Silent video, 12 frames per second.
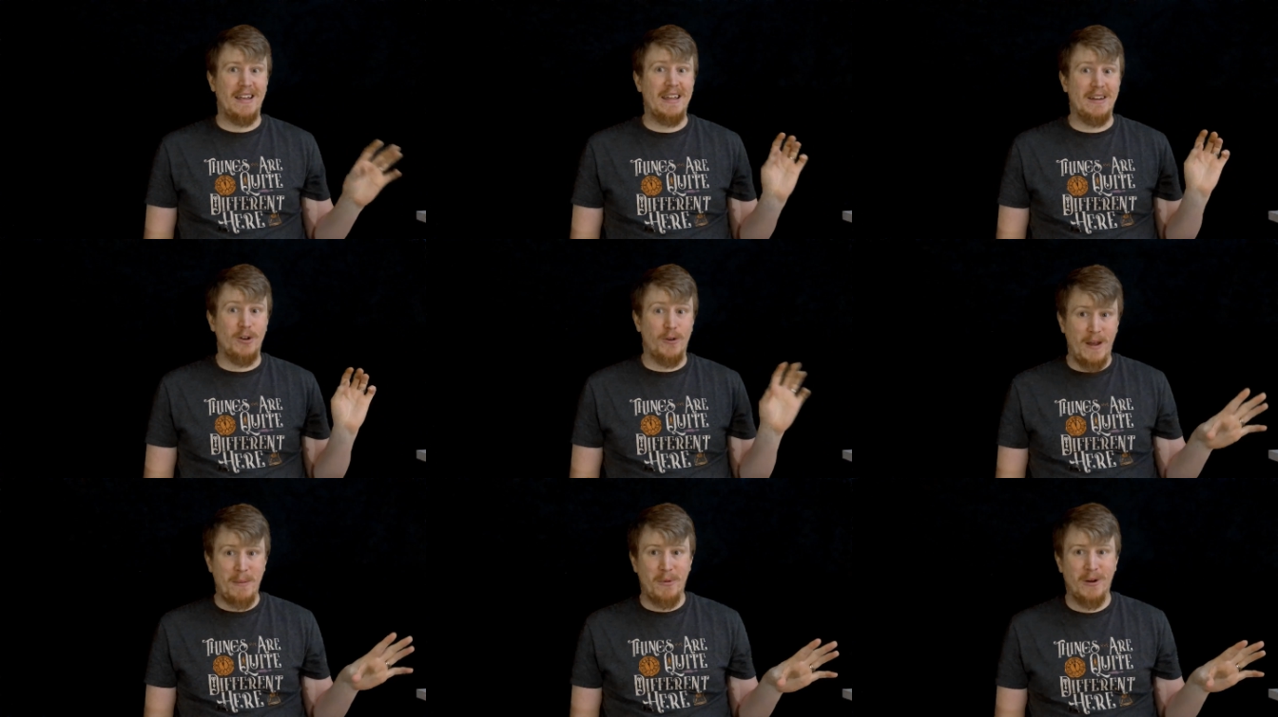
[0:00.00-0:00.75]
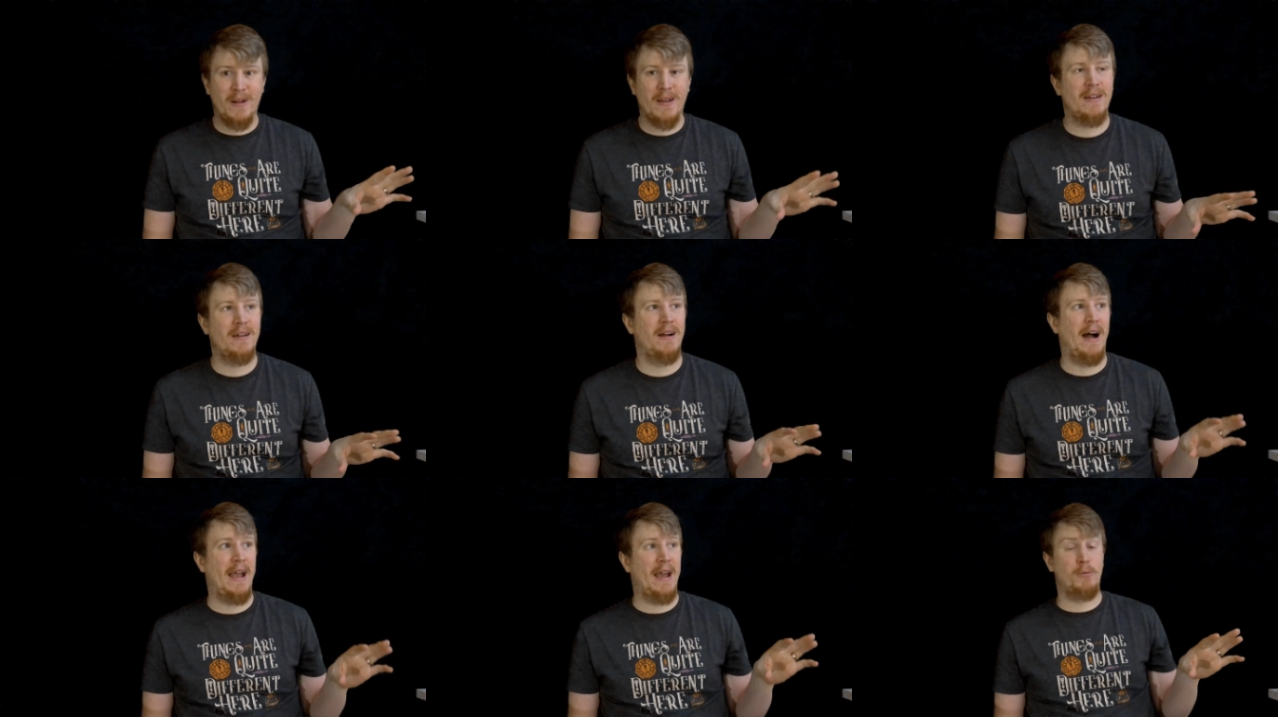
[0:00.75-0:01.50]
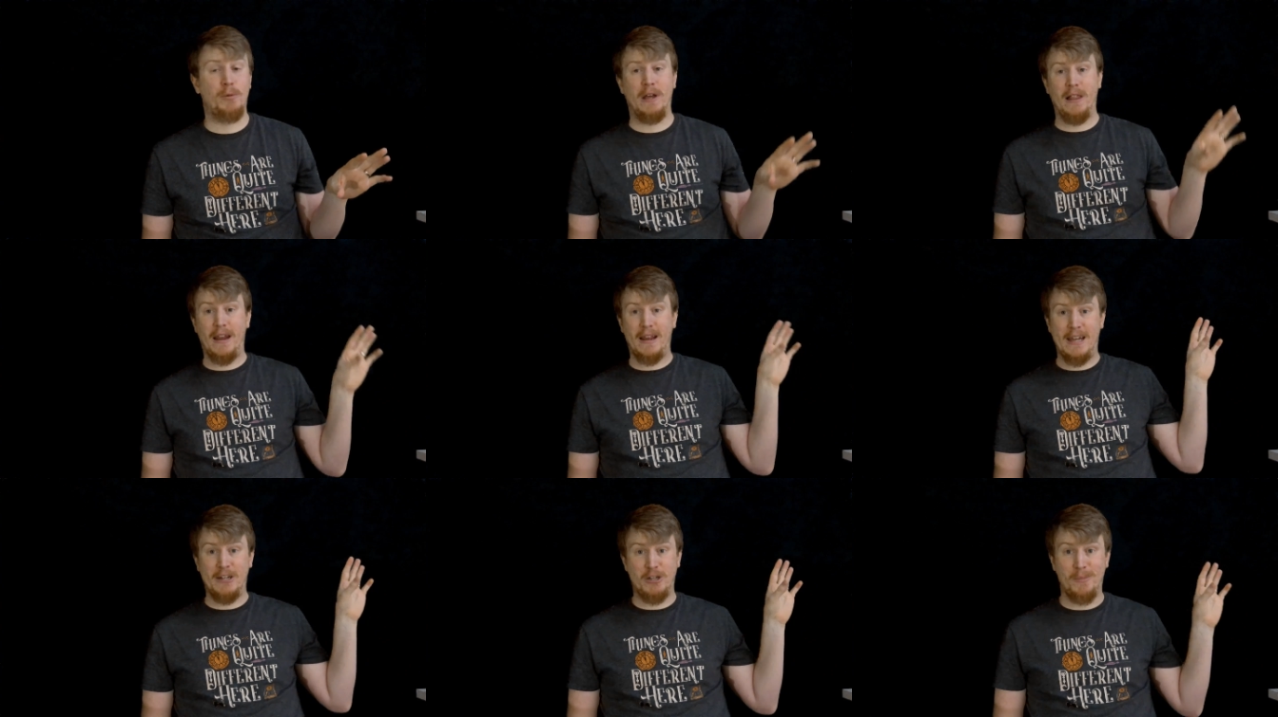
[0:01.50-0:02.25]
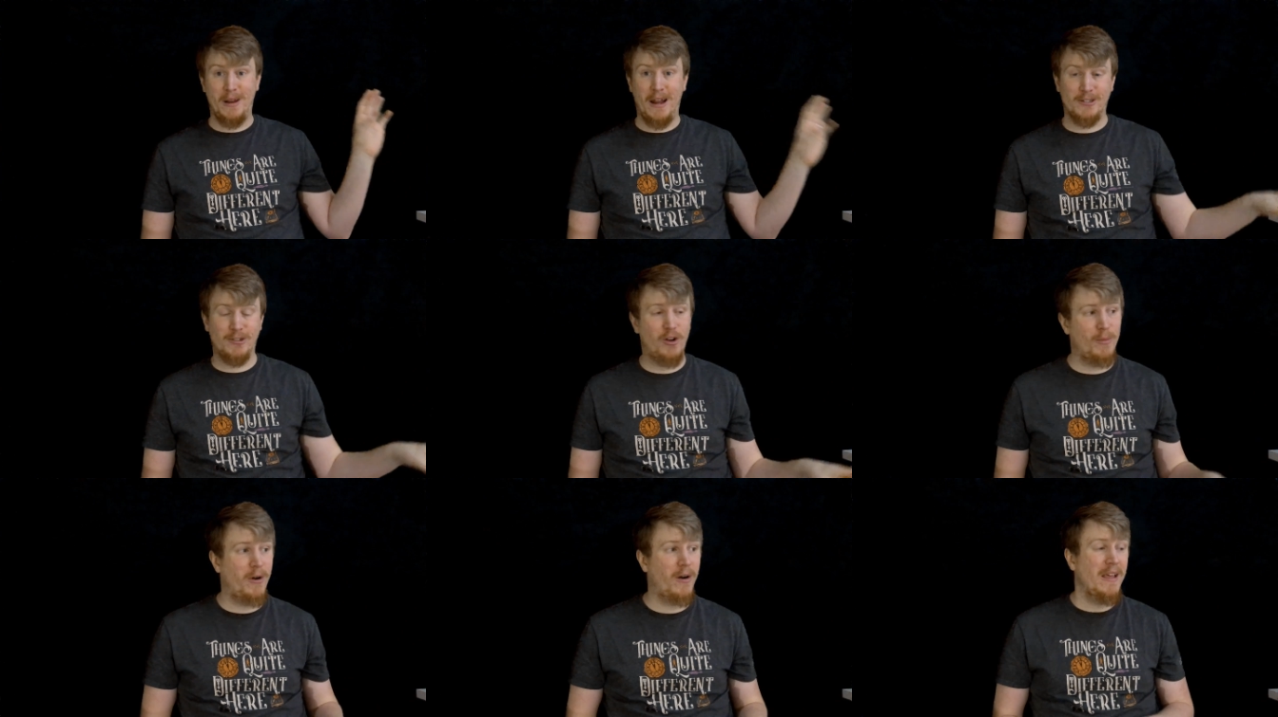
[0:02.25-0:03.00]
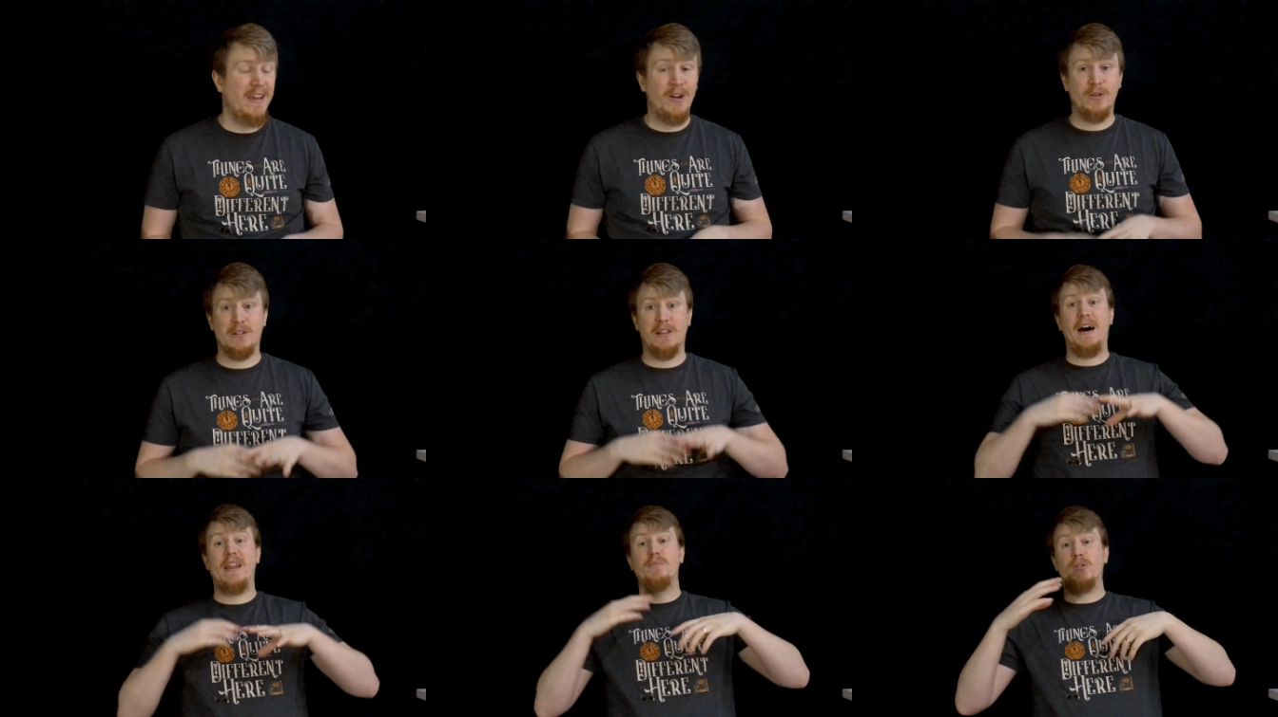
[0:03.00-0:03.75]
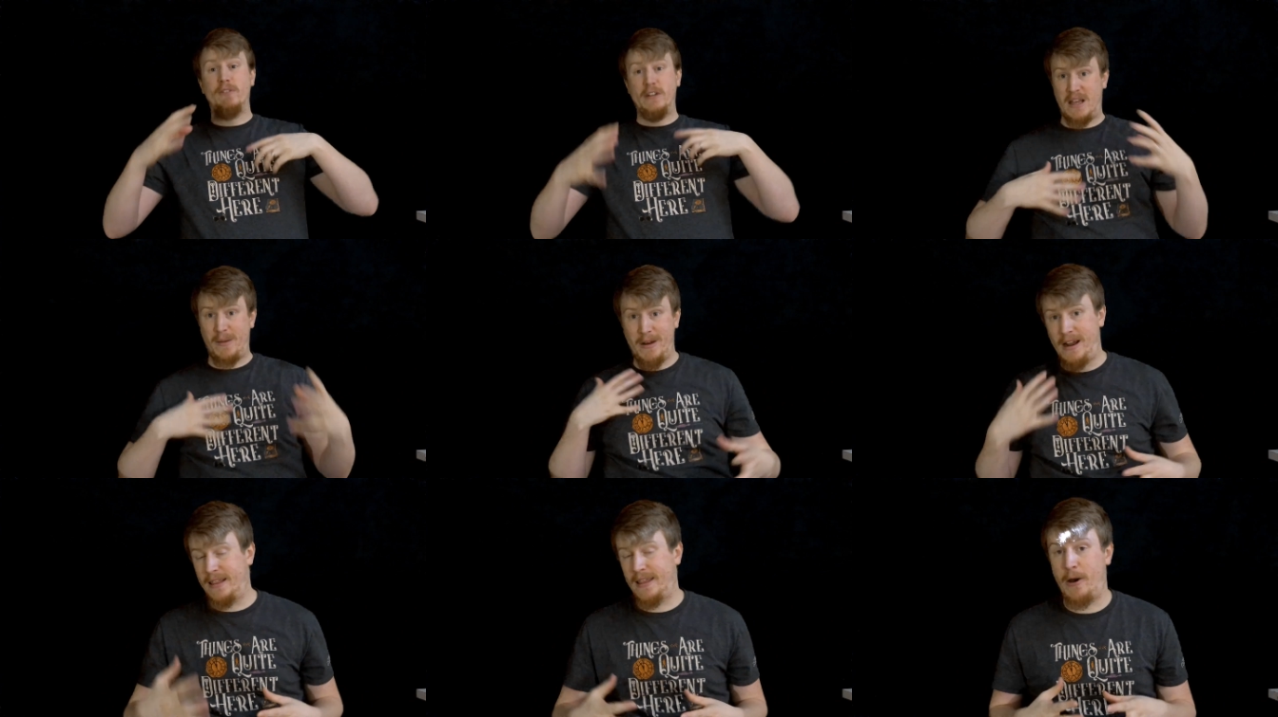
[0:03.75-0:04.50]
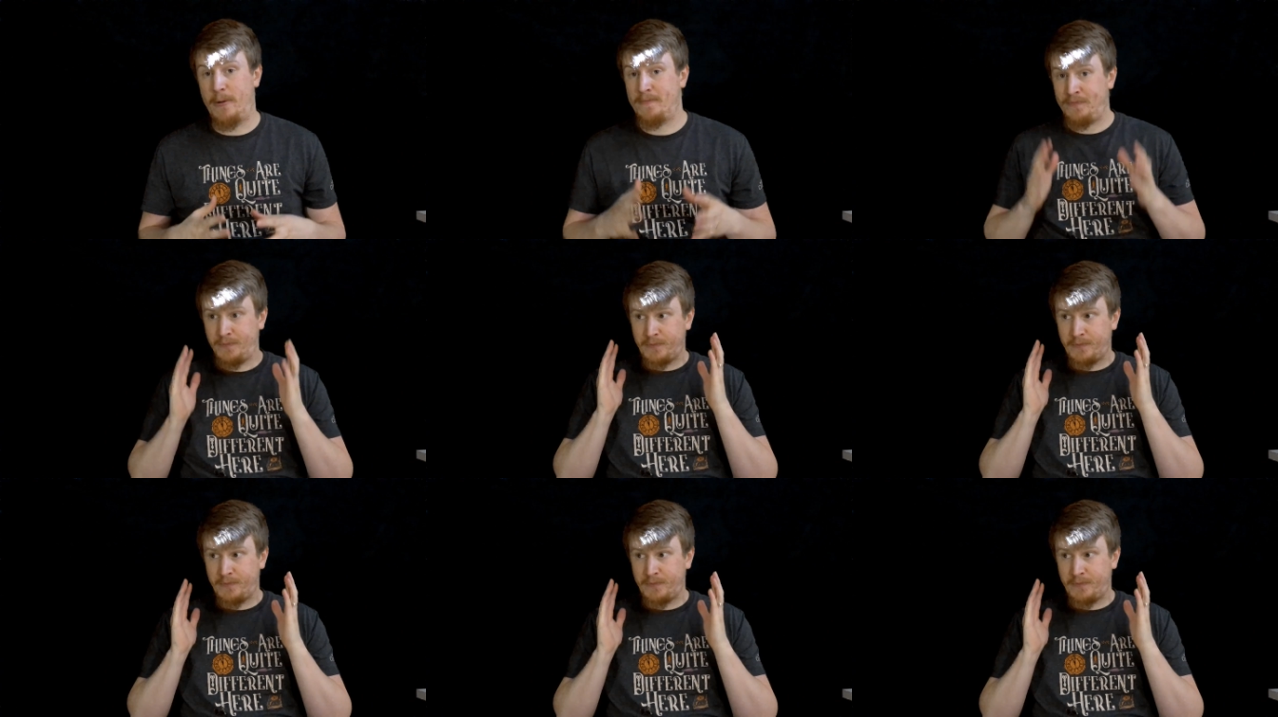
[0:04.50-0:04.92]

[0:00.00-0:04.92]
in November. I had to play a lot of catch up in October. There's a lot of movies coming in and out.